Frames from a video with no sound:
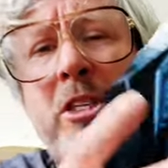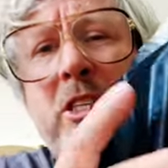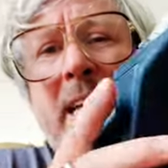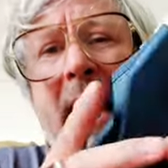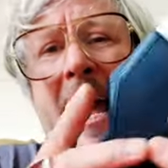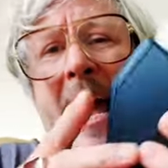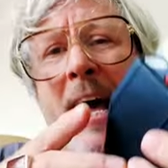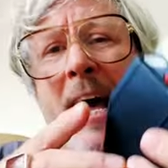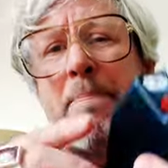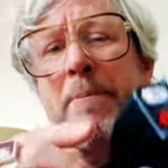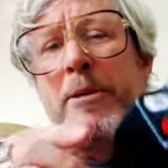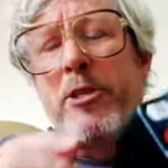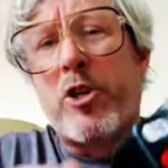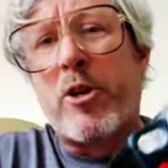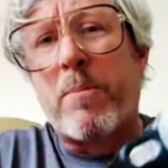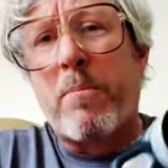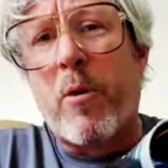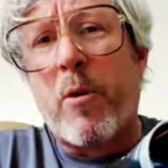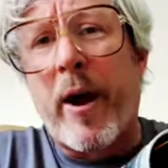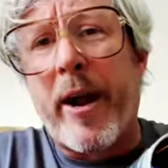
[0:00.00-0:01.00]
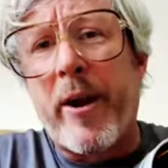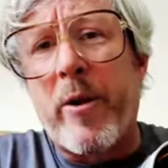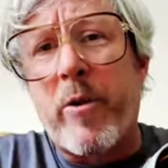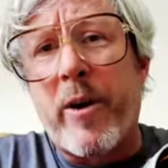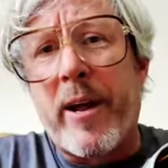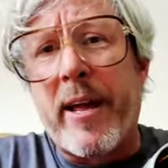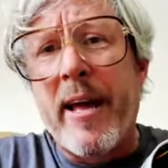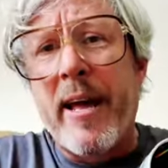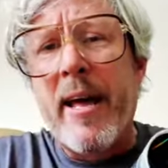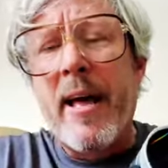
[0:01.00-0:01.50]
is aperture
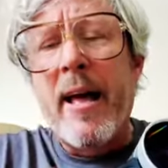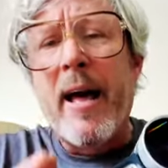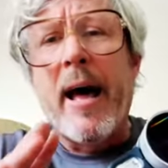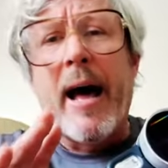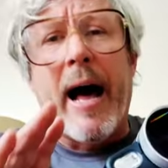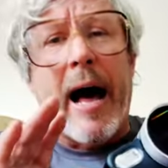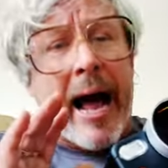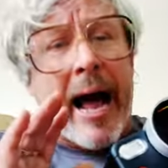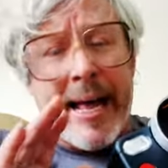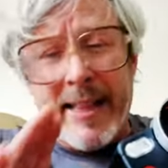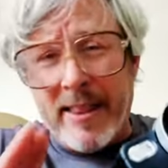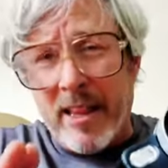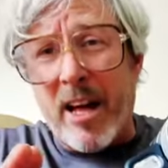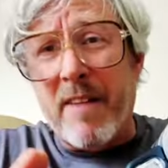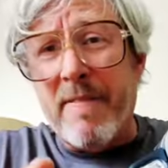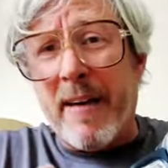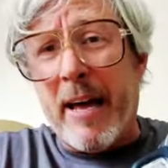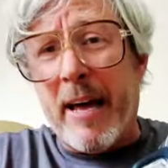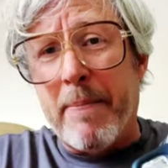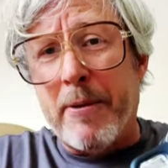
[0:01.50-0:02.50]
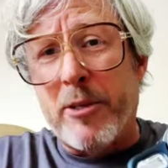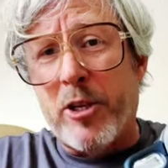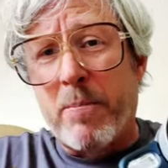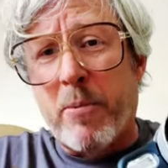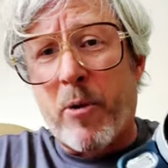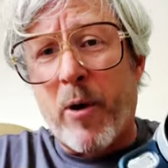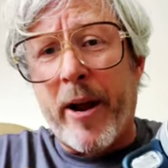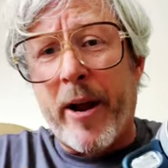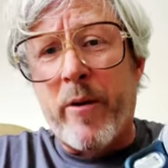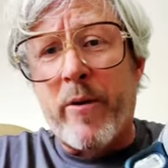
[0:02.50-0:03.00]
priority. I love aperture
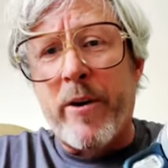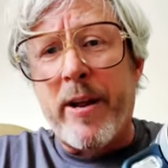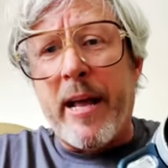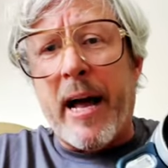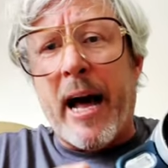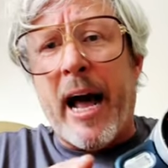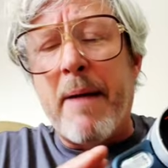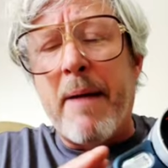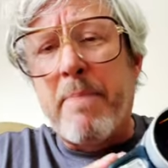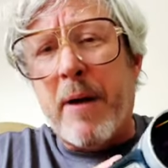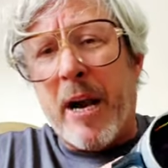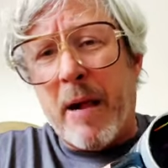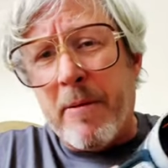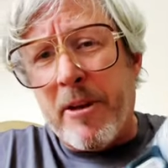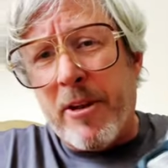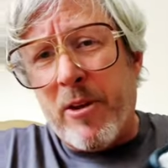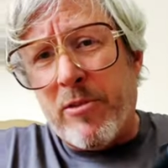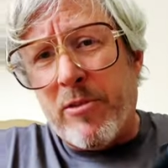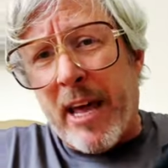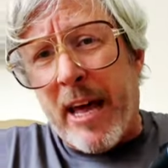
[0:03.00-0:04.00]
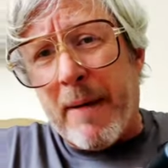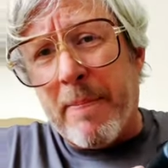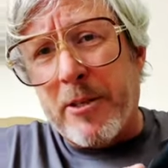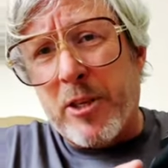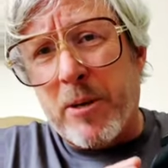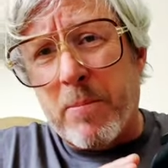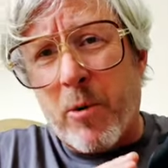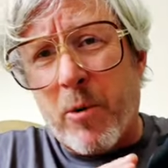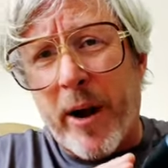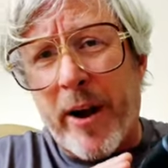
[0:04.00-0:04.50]
priority. I probably use
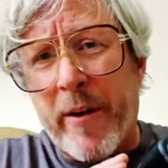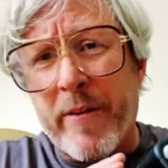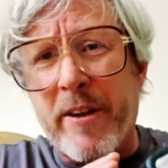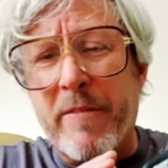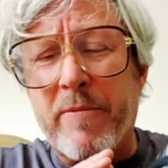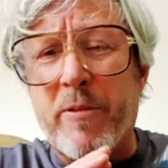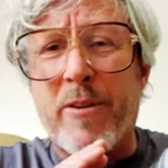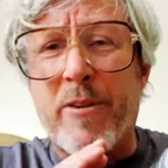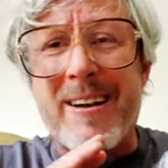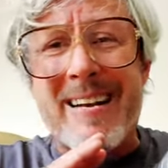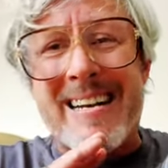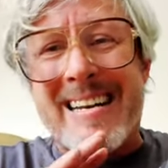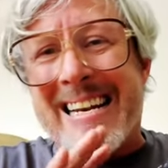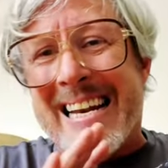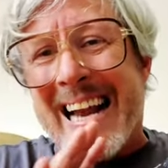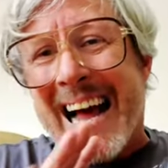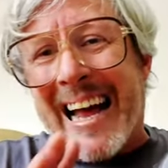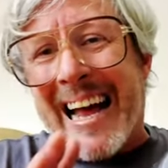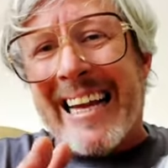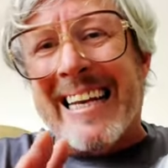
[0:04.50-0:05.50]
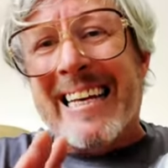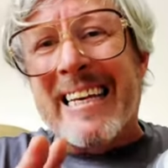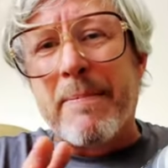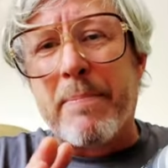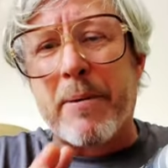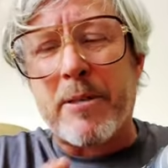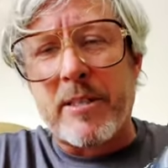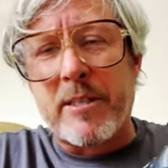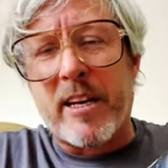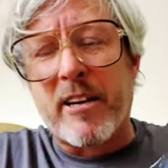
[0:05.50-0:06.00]
aperture priority for
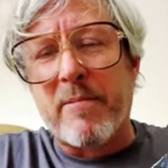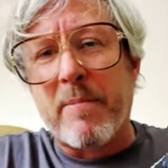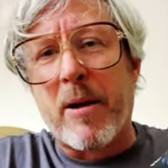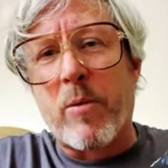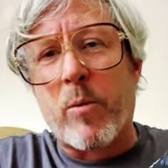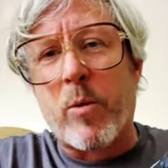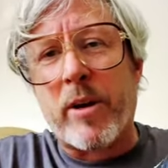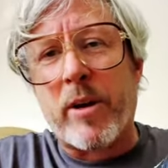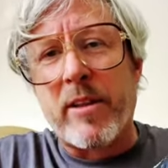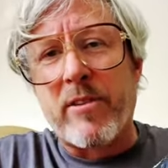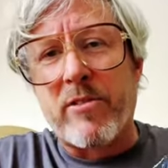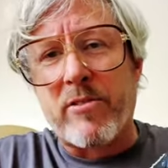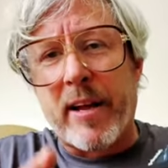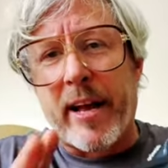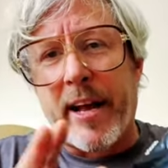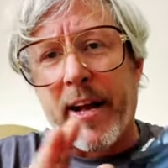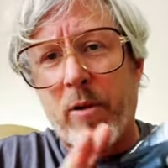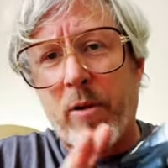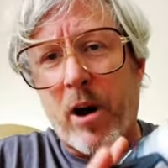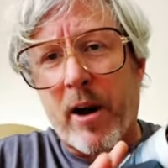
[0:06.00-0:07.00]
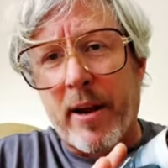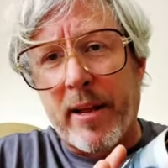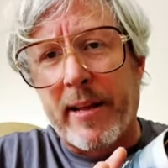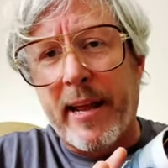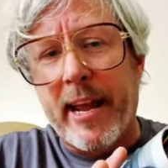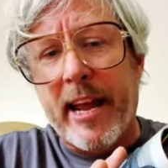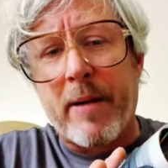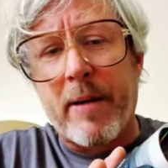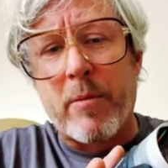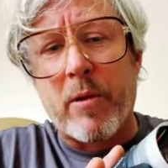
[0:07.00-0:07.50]
90% of my working style on a
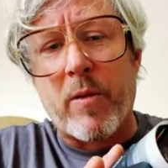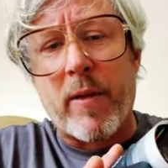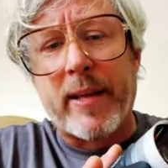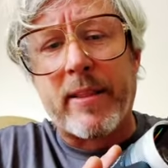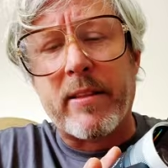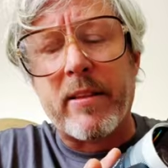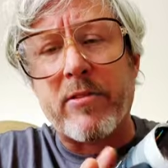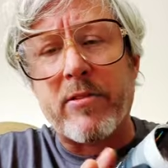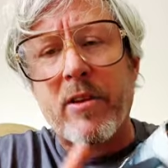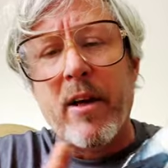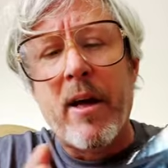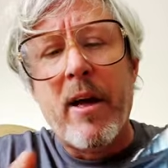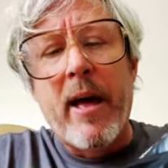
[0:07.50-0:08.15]
camera like this.